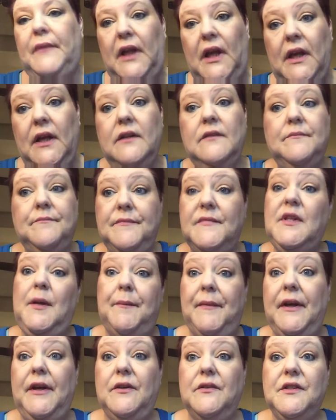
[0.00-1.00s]
And
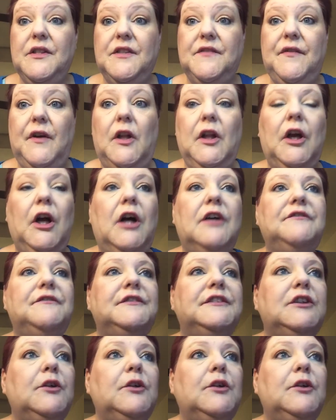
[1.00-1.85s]
something else is falling off.